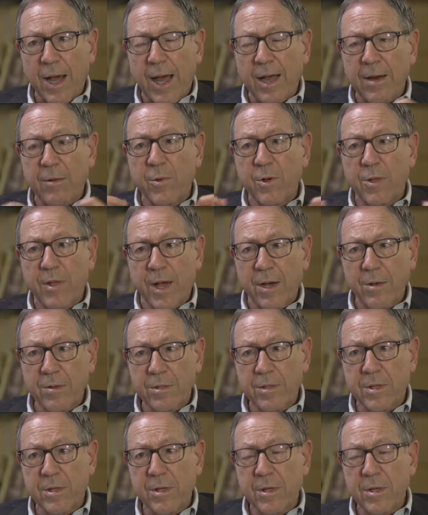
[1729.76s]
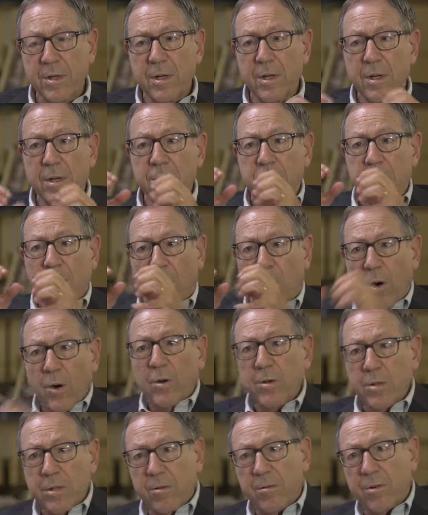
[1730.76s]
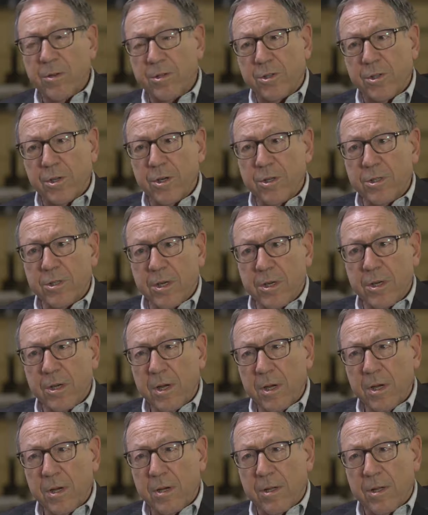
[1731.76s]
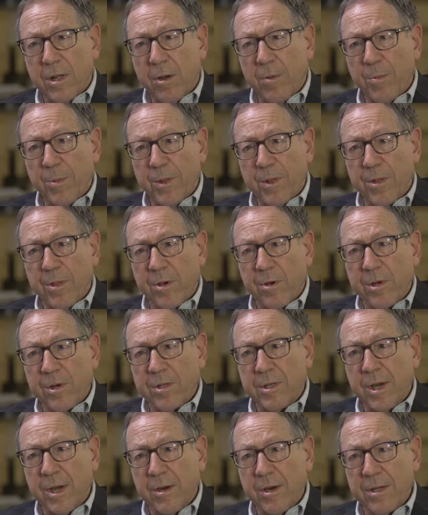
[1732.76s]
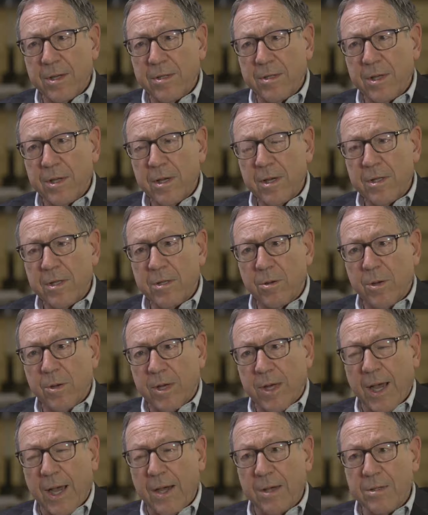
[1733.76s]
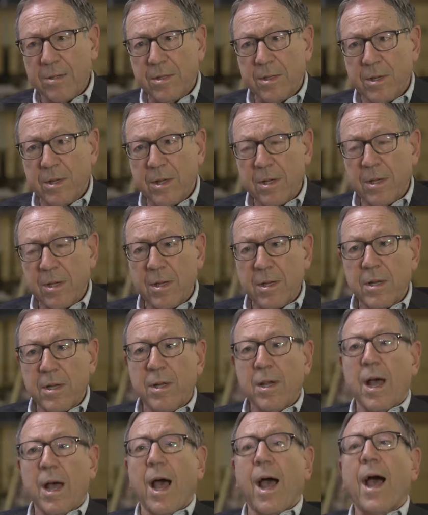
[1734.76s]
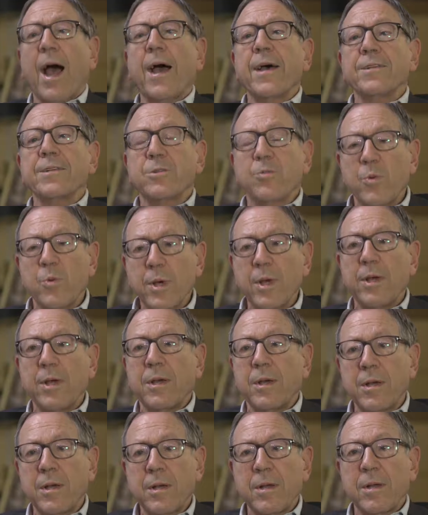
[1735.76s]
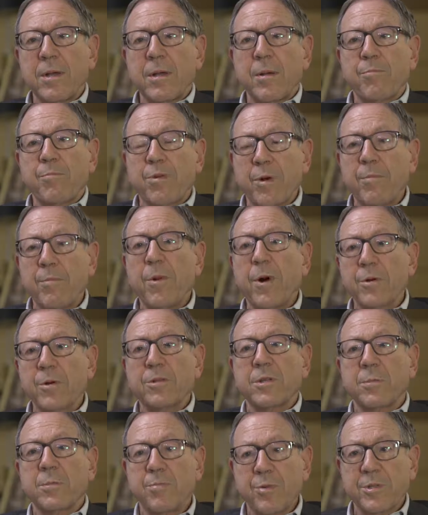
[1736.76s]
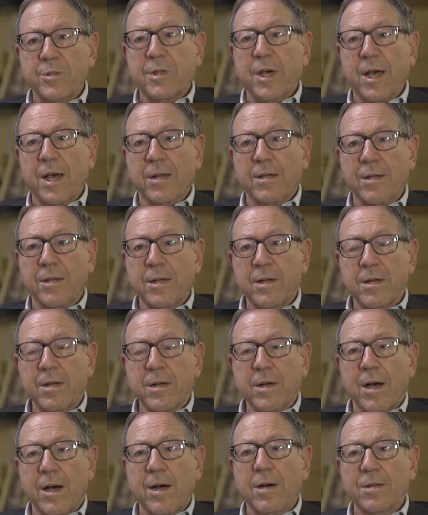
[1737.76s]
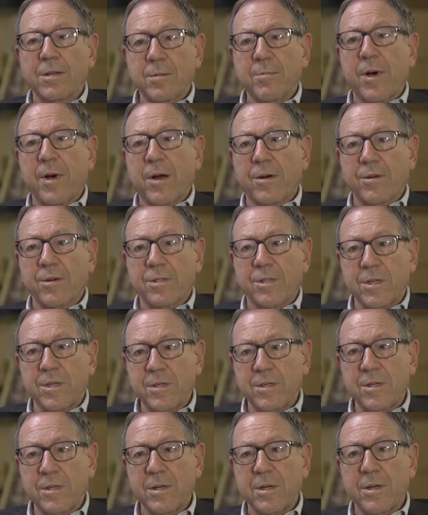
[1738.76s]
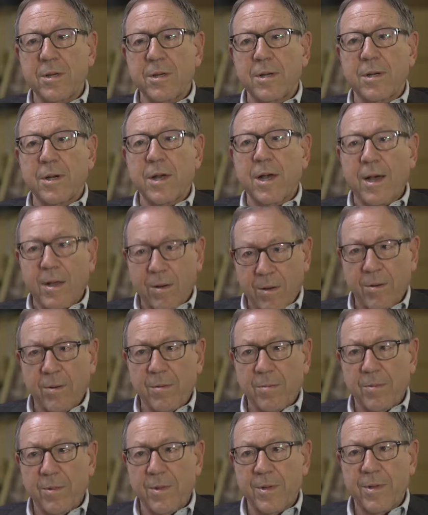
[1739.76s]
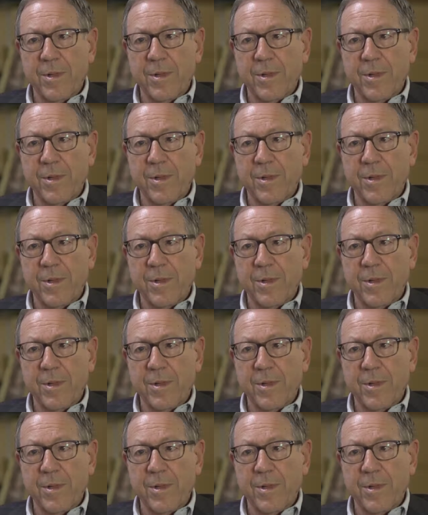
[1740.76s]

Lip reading: and without, to hold the resurgent global authoritarians to account as we promote and protect our democracies at home.